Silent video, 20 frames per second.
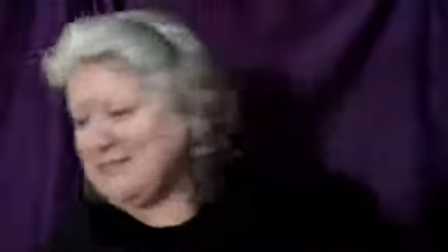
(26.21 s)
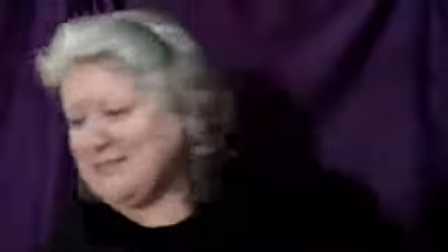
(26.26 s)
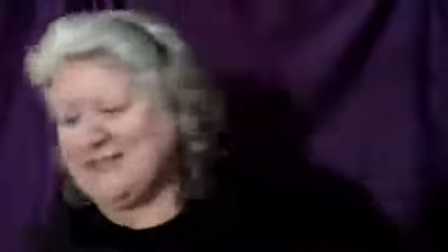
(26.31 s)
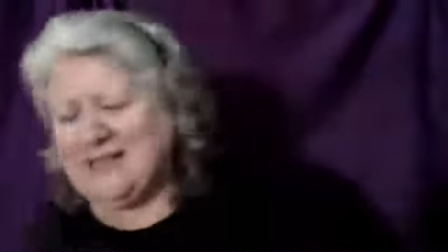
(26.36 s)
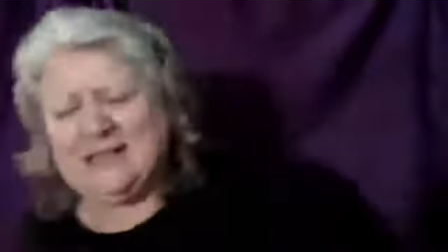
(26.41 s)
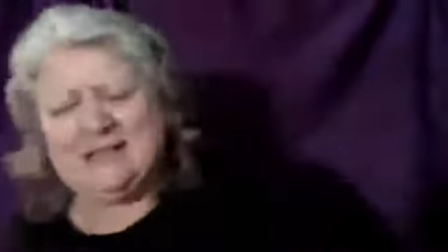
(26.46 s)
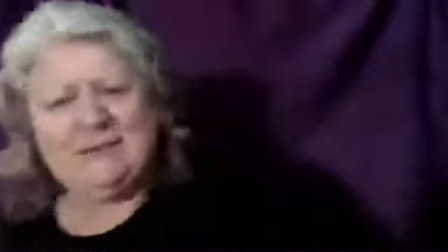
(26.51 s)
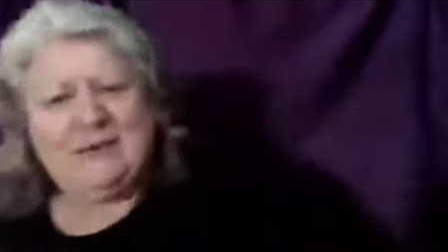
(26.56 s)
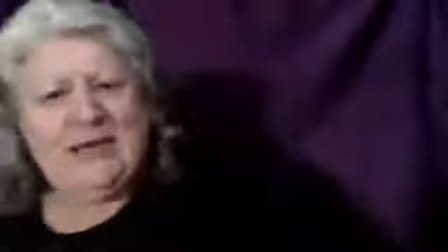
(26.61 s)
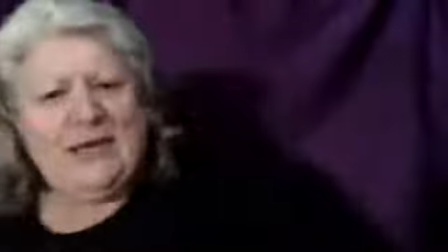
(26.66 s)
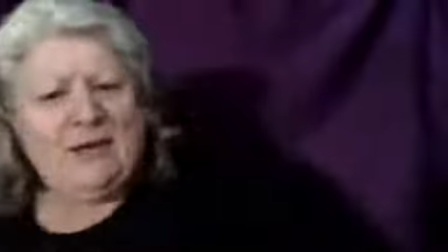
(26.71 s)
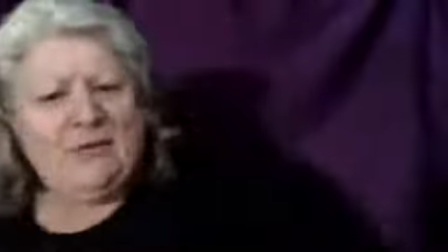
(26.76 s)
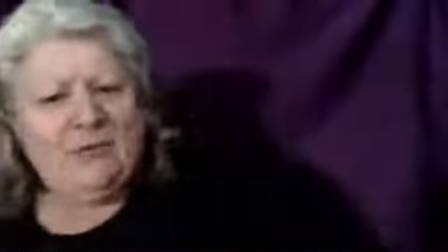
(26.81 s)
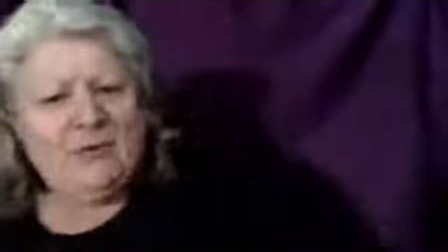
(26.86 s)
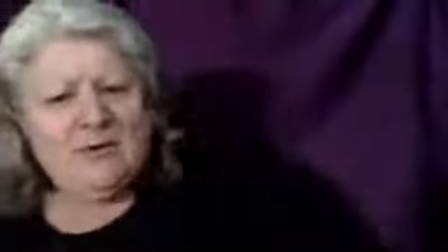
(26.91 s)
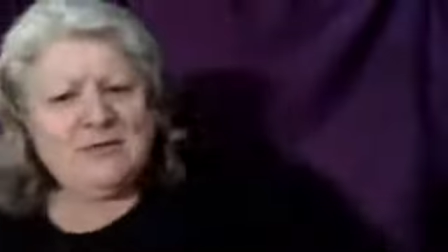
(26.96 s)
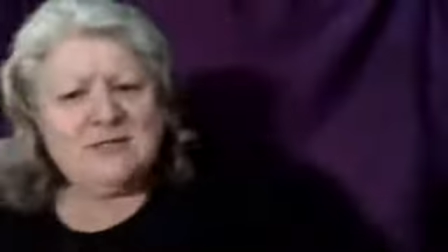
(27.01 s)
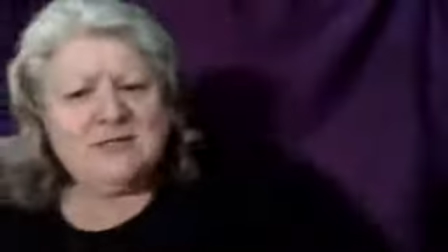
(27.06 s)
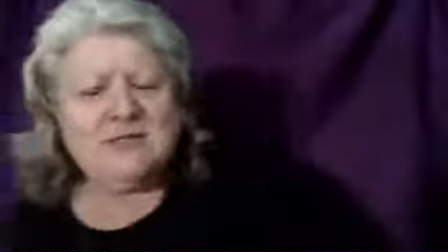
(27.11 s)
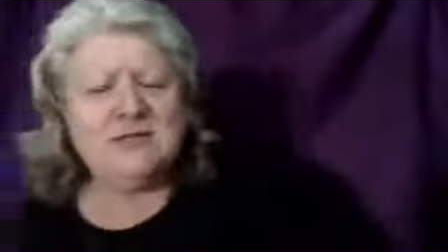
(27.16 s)
Isn't that the way it
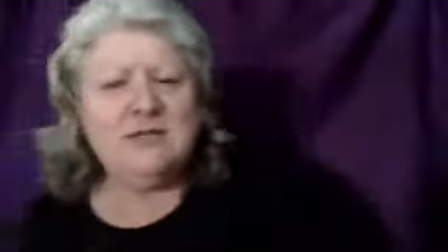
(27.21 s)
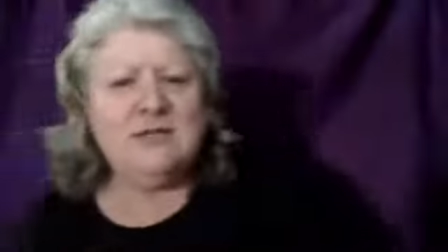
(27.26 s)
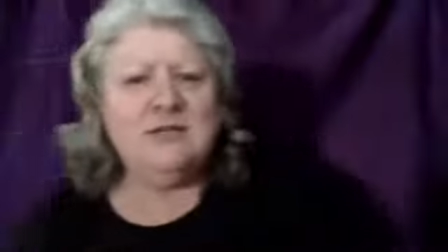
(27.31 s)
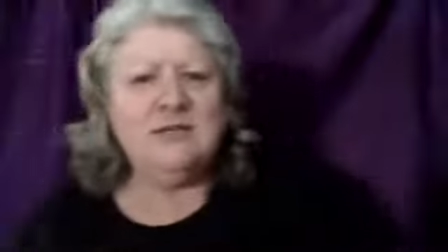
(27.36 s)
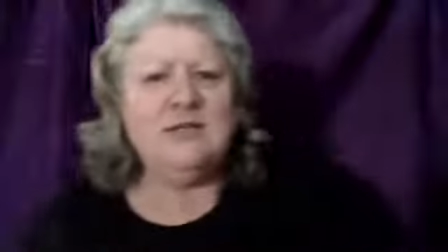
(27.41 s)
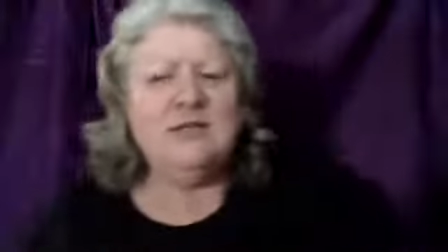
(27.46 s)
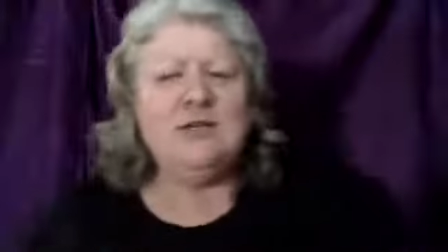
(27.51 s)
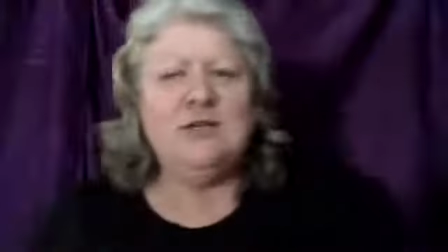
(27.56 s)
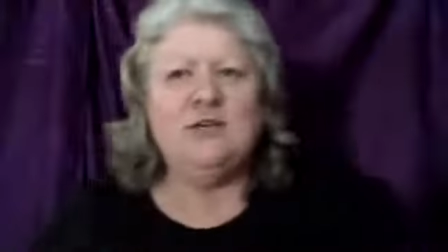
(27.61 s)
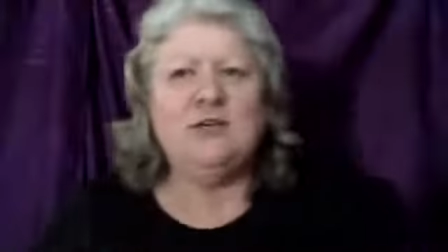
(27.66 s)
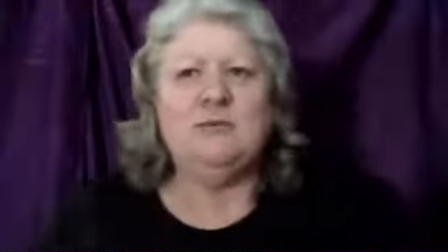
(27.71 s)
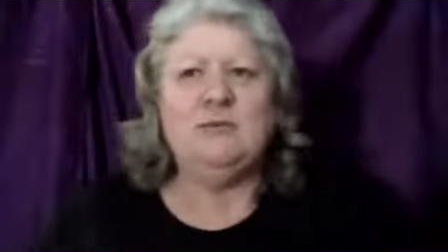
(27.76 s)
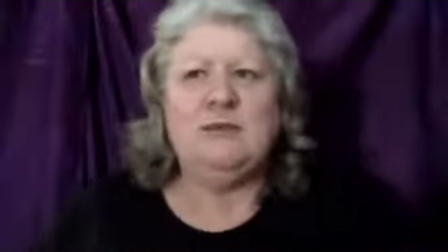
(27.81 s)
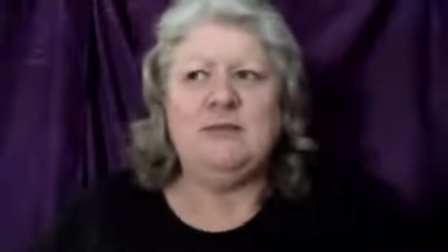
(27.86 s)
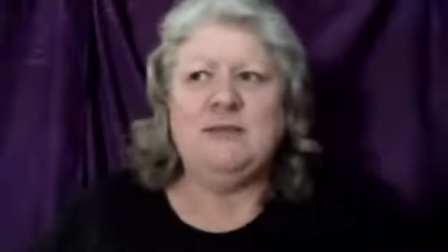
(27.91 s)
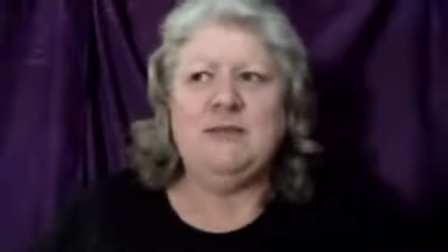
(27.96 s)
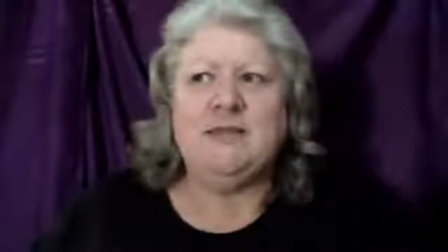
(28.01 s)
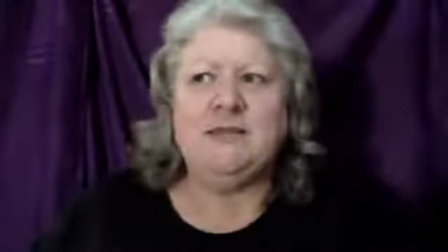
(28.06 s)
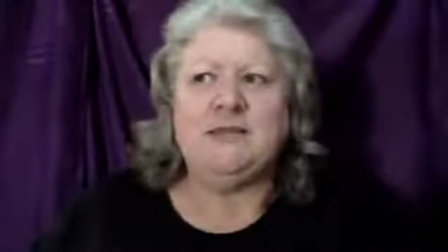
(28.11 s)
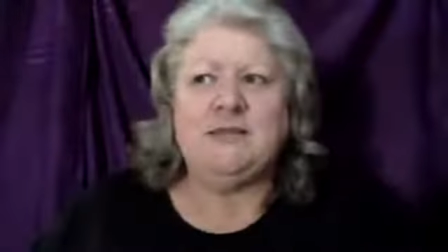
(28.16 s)
works? Or
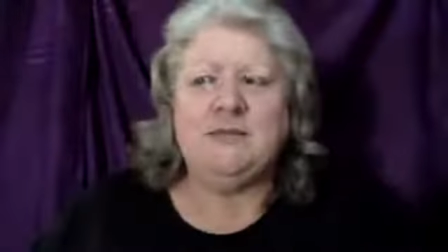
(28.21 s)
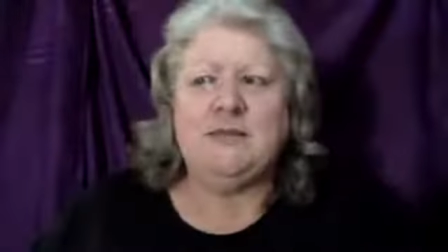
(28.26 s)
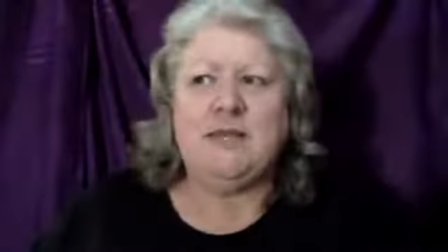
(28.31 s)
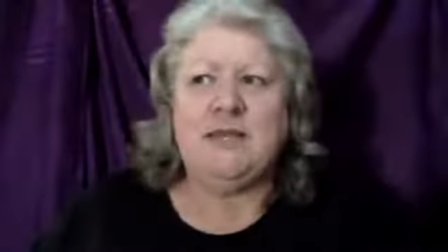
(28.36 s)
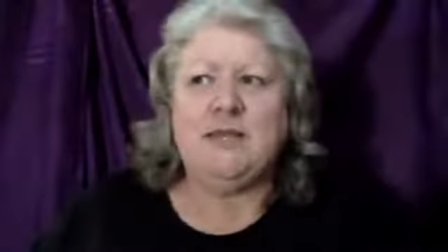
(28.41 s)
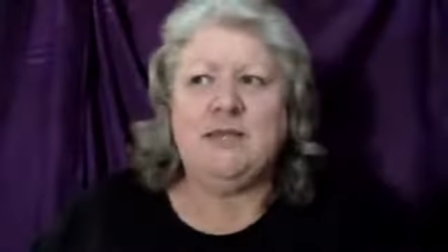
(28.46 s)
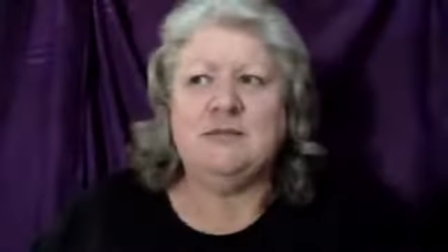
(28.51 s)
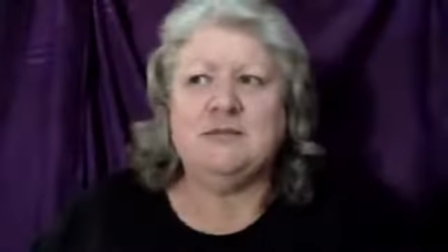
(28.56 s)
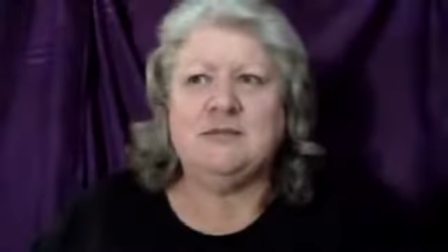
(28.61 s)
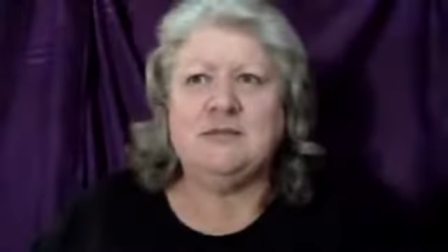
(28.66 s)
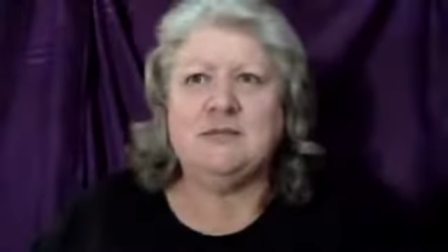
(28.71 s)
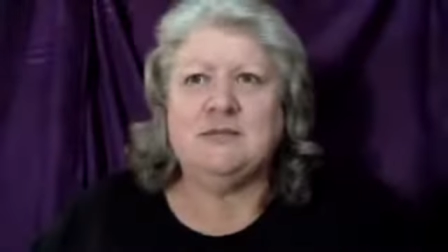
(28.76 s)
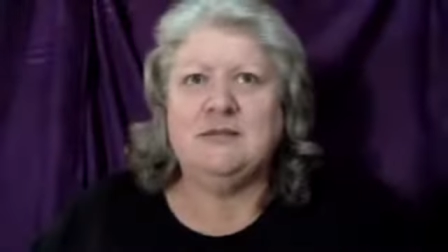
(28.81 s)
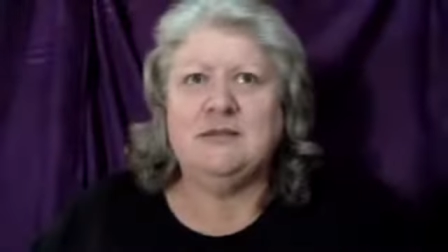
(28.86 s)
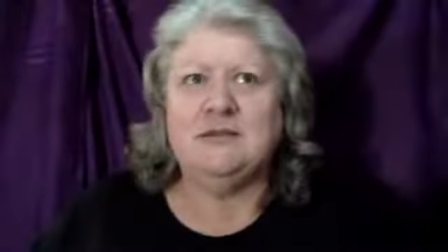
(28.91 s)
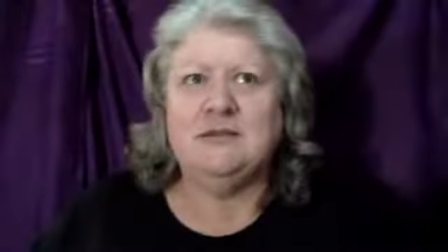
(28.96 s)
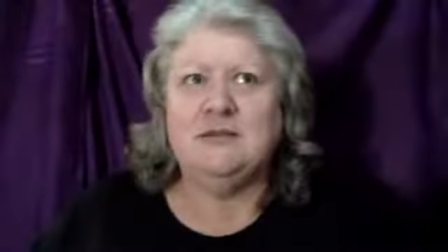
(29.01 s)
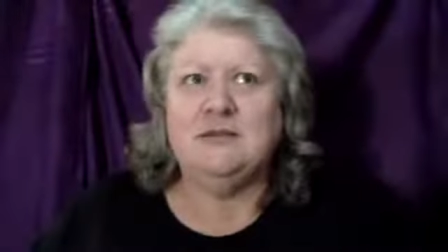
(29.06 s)
maybe that's something else.